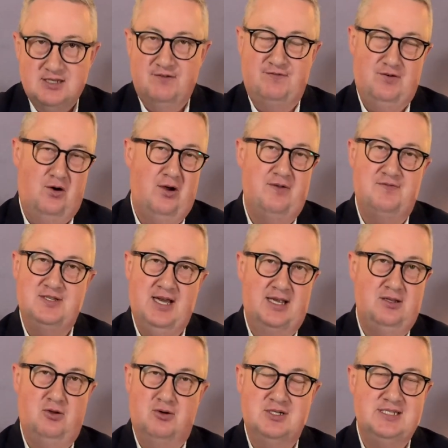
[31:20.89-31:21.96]
a 5-day
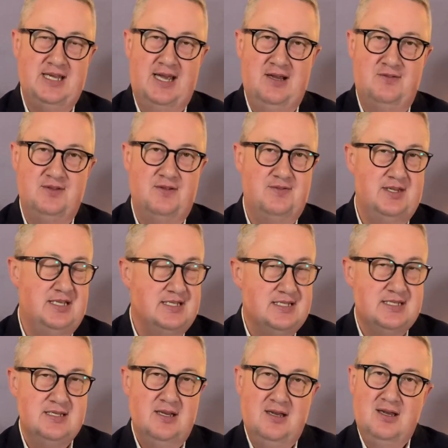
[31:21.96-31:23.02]
lockdown, that
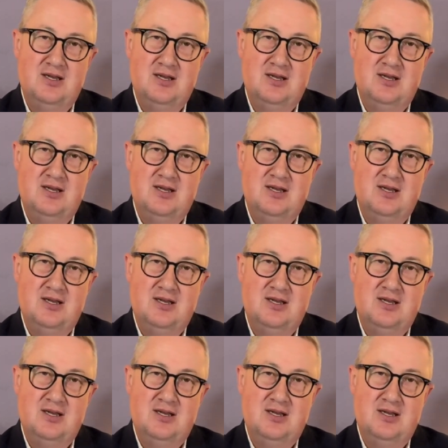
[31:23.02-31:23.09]
this